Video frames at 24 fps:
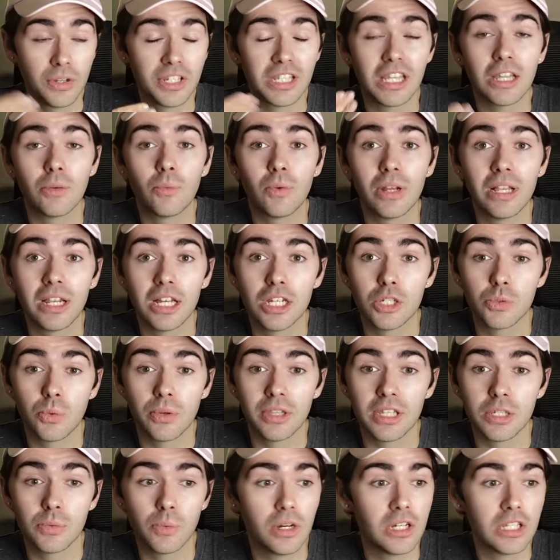once they realized what
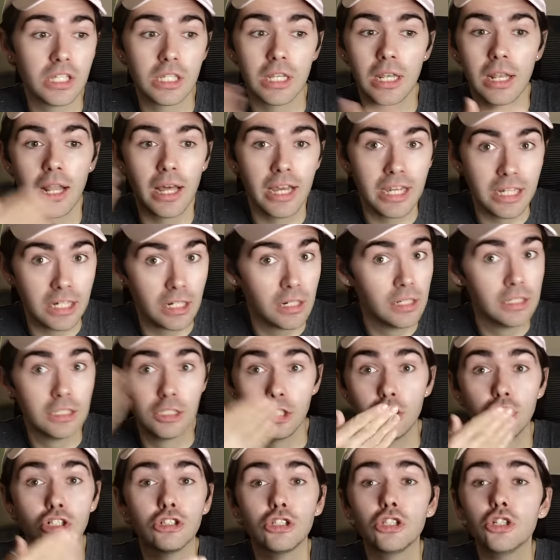this was, like
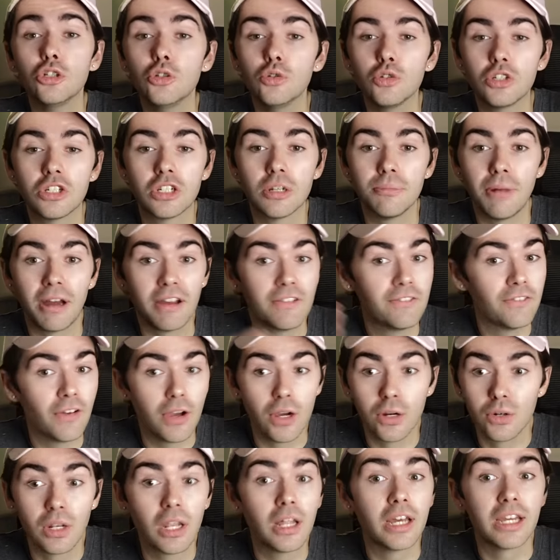glued to my
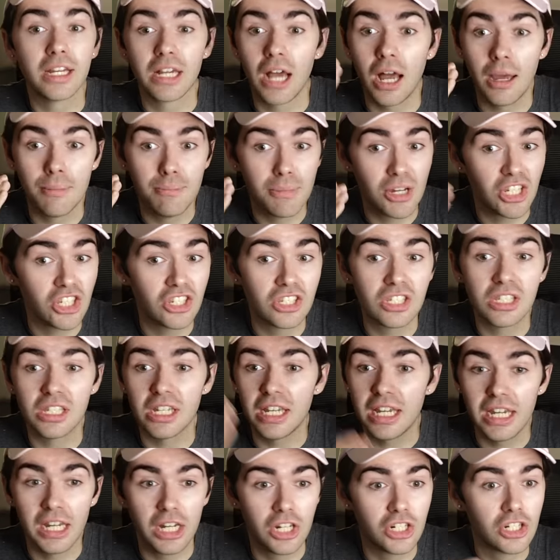phone, like, I must
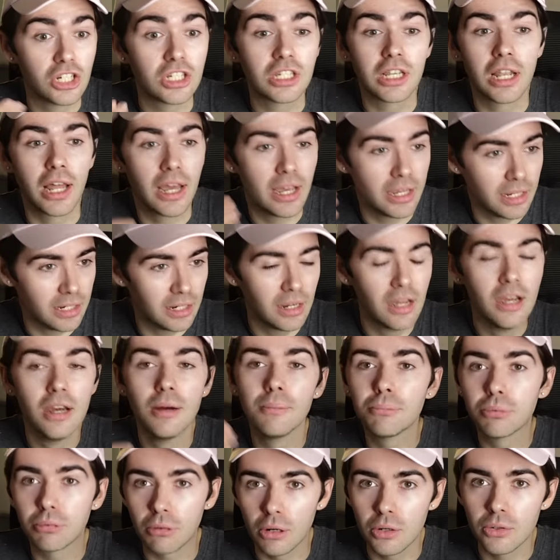see, and just like
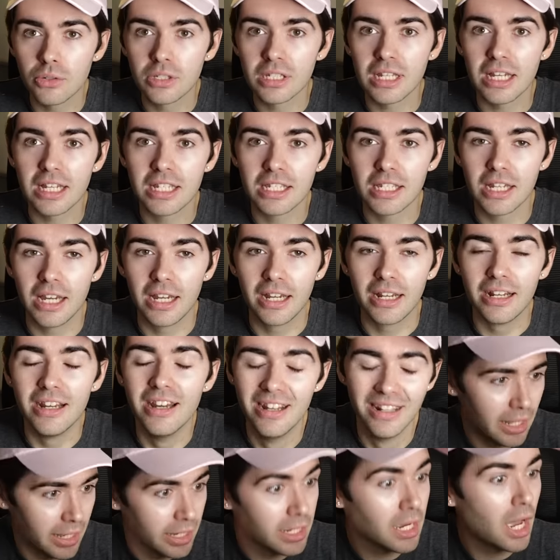processing,
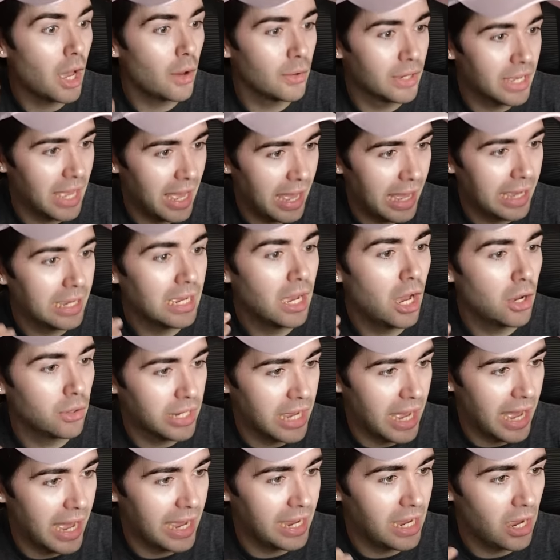like, okay,
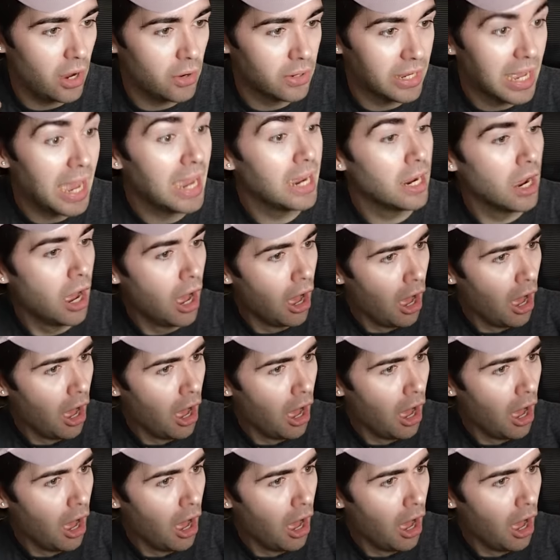okay, okay.